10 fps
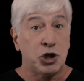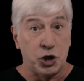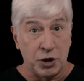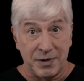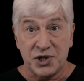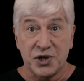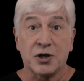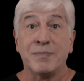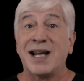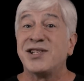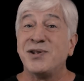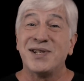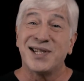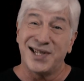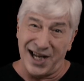Too much sugar makes you
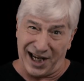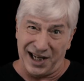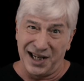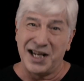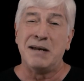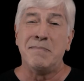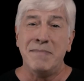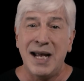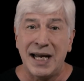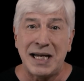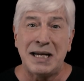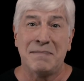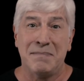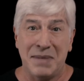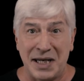sick in many,
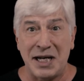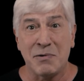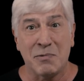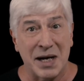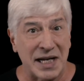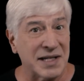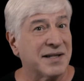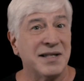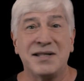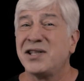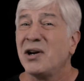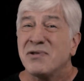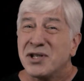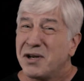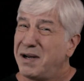many ways that
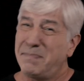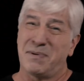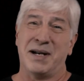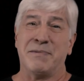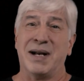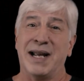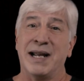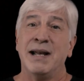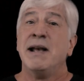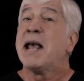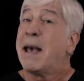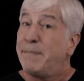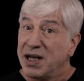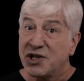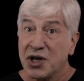don't show up right away. And
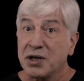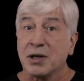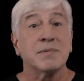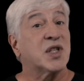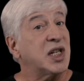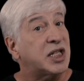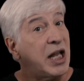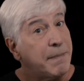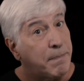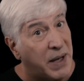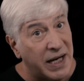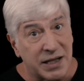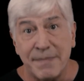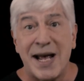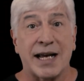big sugar, just like big
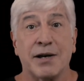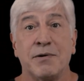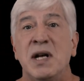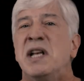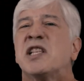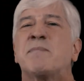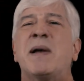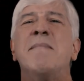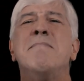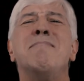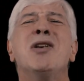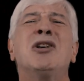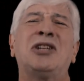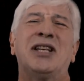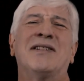tobacco, spent
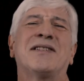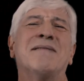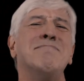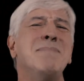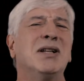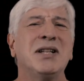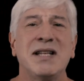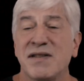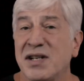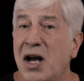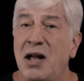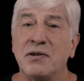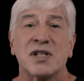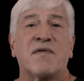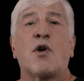millions and millions of
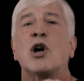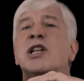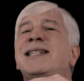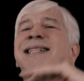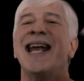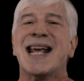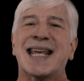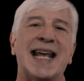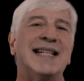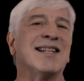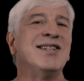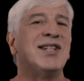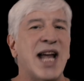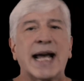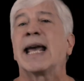dollars for decades
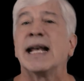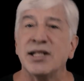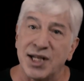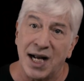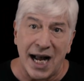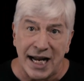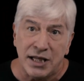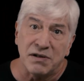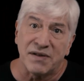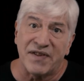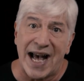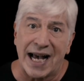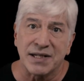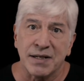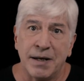and decades to hide those
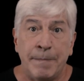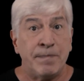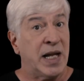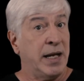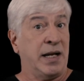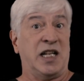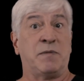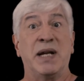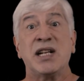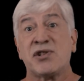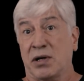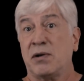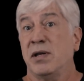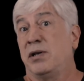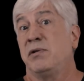facts. Is big
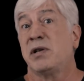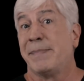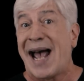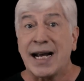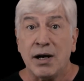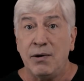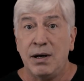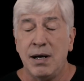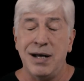sugar the new tobacco?